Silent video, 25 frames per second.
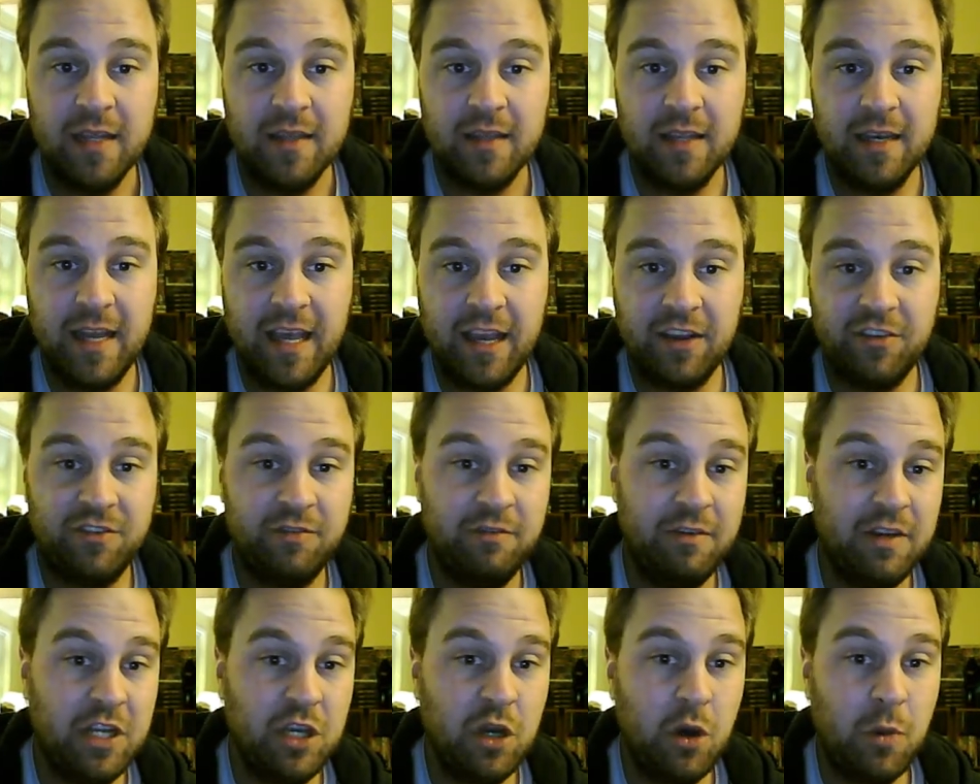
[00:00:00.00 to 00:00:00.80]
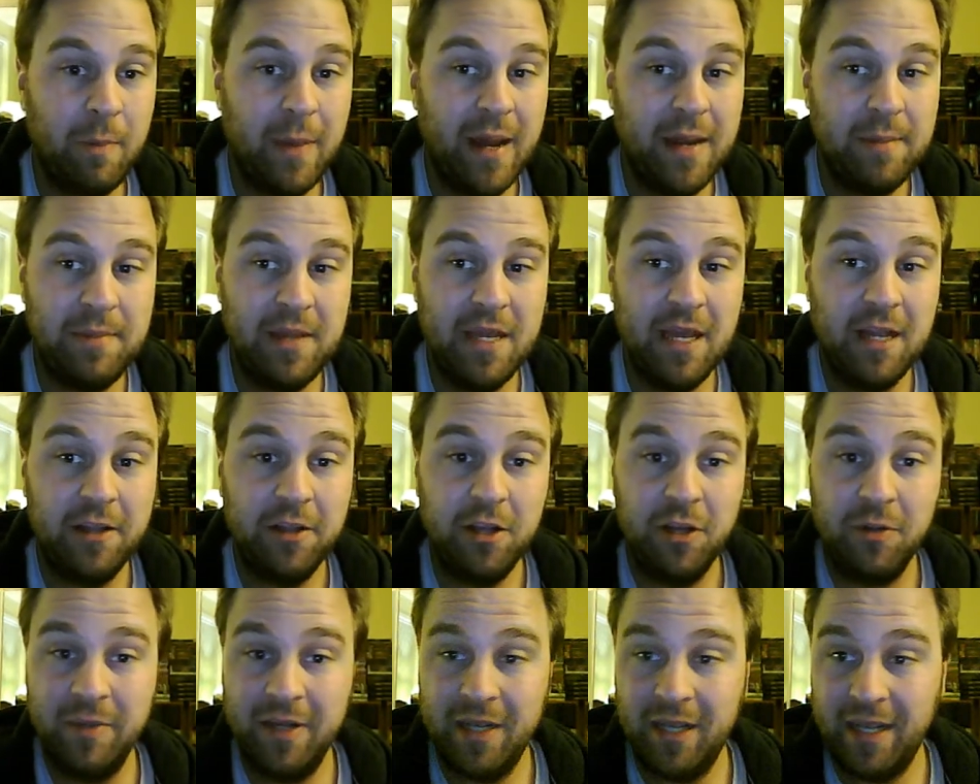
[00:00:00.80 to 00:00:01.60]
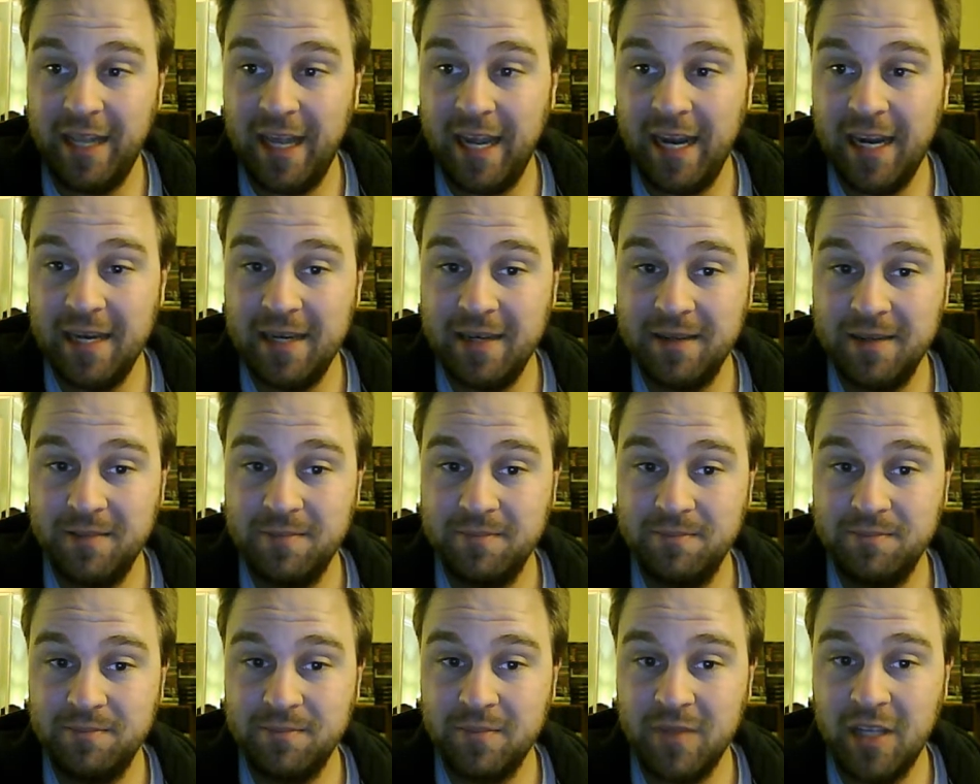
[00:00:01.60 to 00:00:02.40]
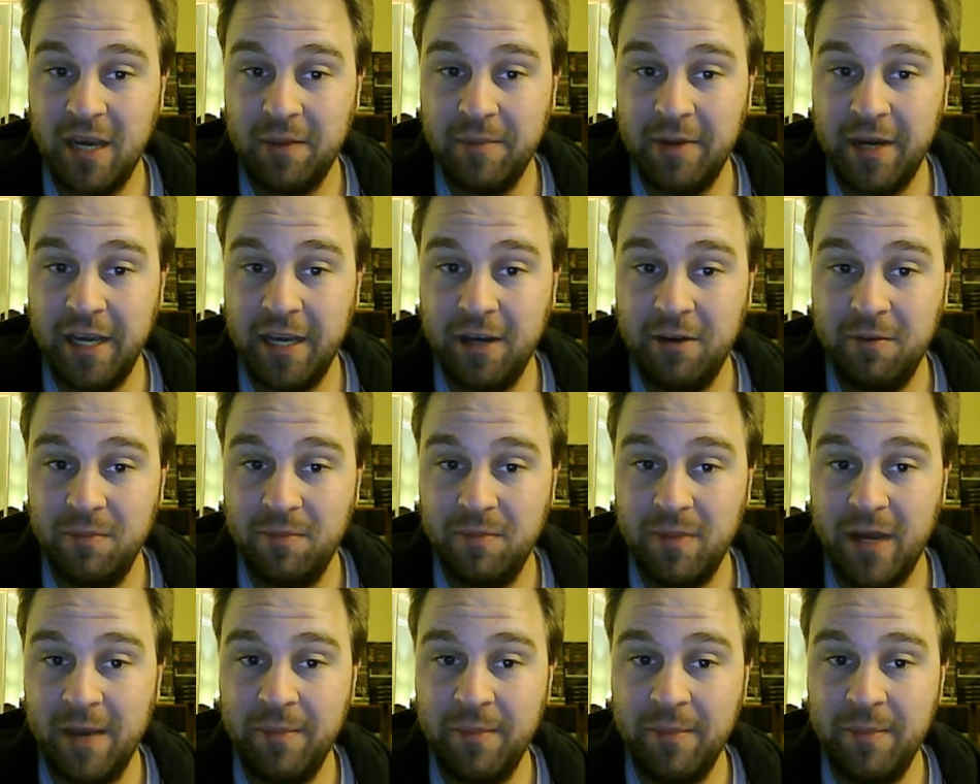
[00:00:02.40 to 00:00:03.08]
the next video might be a little bit late coming out.